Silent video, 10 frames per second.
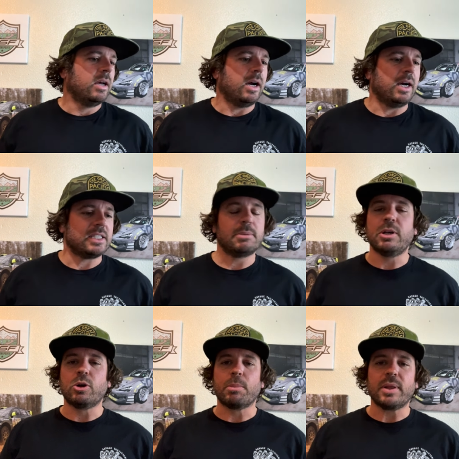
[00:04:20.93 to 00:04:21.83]
Uh,
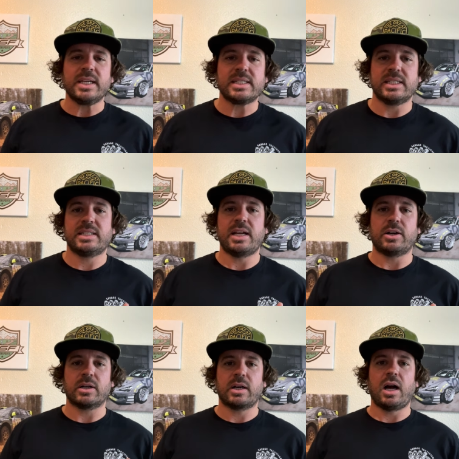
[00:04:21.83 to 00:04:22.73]
somebody replaced the
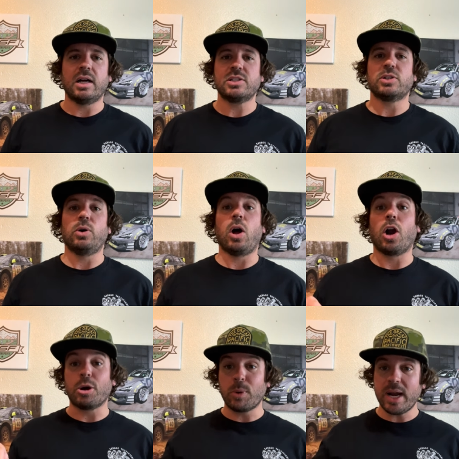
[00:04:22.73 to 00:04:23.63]
center console
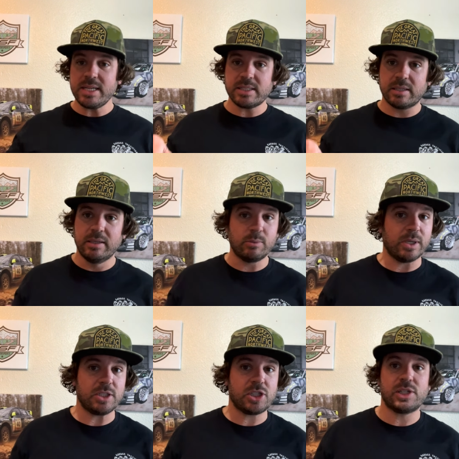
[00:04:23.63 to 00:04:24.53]
armrest,
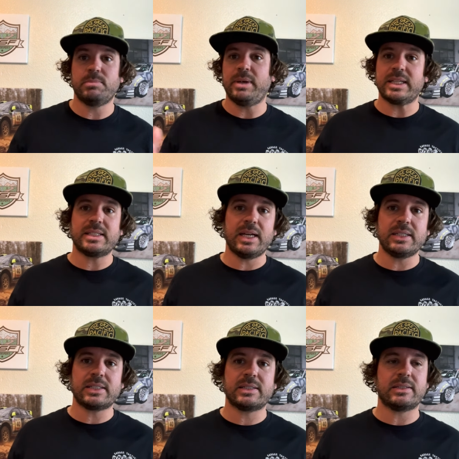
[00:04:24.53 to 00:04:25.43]
which makes
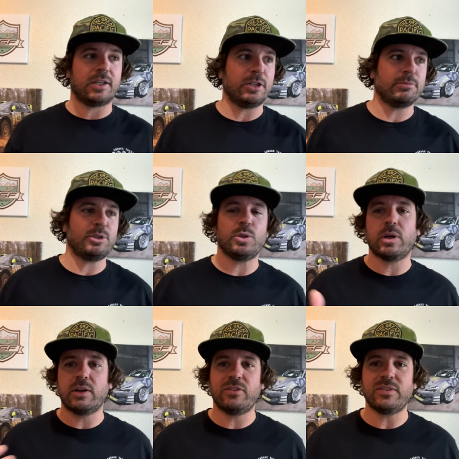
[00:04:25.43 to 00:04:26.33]
sense, you know,
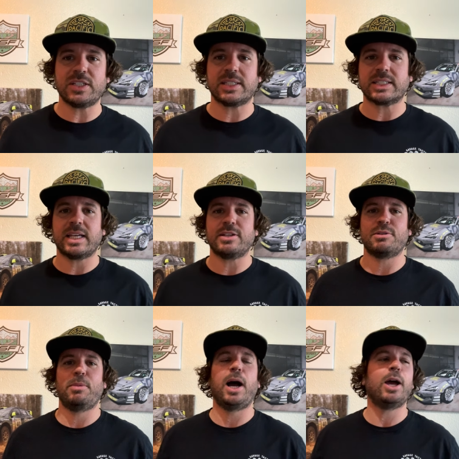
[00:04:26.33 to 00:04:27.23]

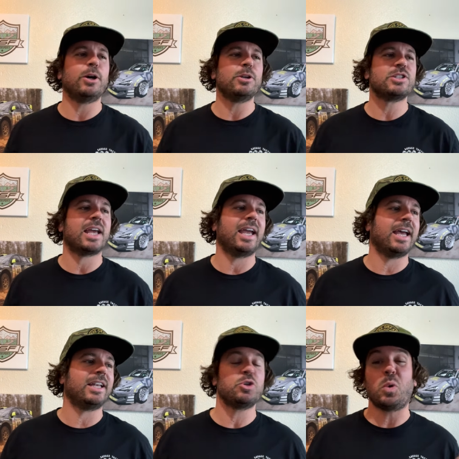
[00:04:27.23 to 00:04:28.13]
256,000 miles
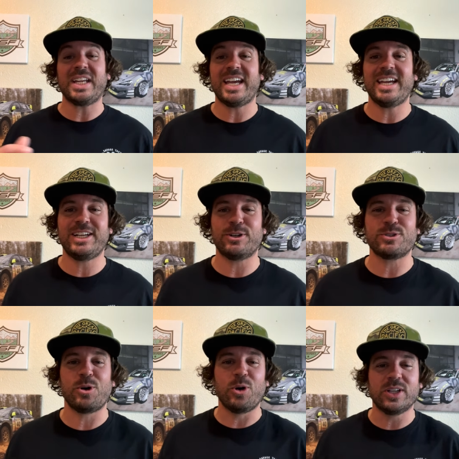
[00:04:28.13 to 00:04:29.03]
and 28 years
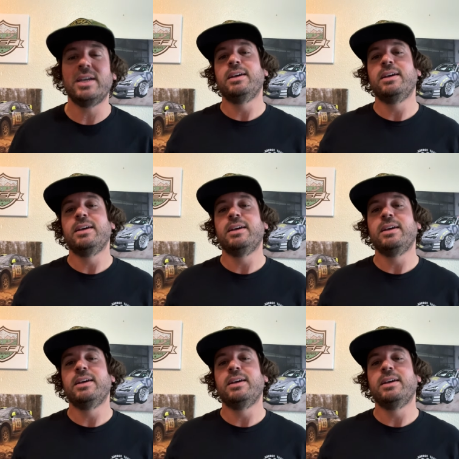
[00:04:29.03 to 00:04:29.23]
old.